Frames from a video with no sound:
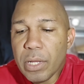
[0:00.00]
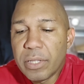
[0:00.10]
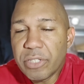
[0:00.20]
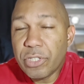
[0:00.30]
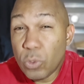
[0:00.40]

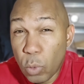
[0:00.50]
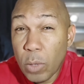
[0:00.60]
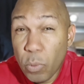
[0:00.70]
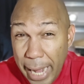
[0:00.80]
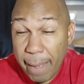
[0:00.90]
this is
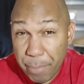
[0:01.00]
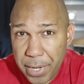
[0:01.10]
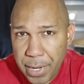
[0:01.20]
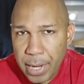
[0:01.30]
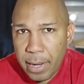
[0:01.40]
what would
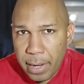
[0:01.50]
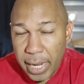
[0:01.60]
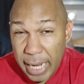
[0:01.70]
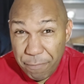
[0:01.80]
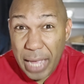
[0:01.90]
happen
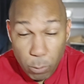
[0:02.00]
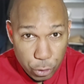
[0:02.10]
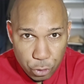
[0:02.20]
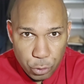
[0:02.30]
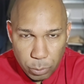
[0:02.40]
if that
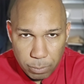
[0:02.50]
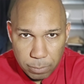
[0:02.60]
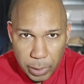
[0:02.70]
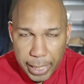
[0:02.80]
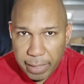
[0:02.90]
were true,
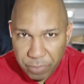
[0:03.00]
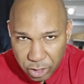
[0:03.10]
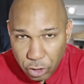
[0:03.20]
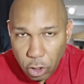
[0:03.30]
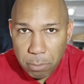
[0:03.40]
right? If
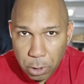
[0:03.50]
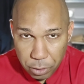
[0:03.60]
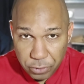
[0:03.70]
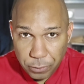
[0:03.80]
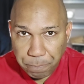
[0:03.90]
this is all
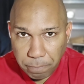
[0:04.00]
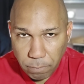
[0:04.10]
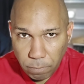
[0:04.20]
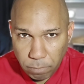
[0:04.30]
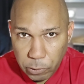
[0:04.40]
bogus,
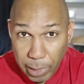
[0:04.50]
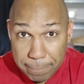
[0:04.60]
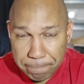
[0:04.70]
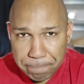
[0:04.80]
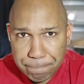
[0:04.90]

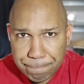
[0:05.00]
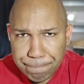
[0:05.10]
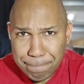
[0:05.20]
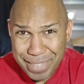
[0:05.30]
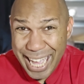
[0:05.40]
right?
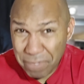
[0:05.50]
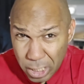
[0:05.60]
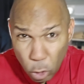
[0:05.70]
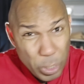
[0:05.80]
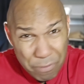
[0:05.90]
And
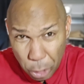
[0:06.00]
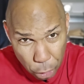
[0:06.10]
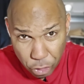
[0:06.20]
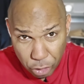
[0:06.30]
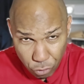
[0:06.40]
they don't have the
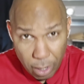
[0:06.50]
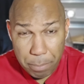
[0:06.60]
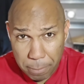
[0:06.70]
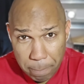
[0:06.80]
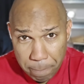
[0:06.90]
goods on
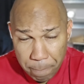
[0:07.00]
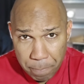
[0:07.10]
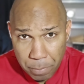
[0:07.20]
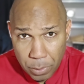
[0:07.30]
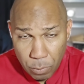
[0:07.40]
Trump,
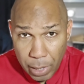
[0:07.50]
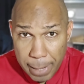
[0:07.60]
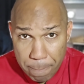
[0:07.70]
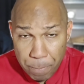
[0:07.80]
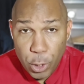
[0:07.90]

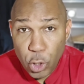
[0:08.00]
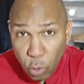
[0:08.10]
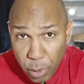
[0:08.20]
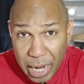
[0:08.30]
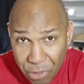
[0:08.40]
right?
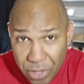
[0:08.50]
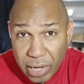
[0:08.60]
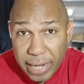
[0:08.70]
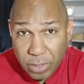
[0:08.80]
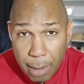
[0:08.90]
Knowing how these
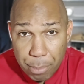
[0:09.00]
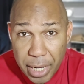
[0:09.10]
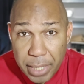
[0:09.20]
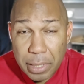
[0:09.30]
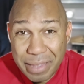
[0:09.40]
guys
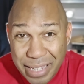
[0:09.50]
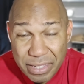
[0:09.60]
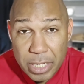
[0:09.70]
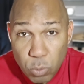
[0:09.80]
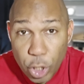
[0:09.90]
operate,
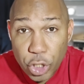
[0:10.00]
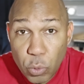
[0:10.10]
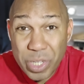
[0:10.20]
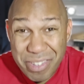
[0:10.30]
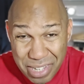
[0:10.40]
this is what
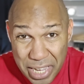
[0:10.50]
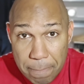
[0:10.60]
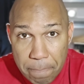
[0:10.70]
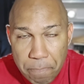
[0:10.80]
you would see.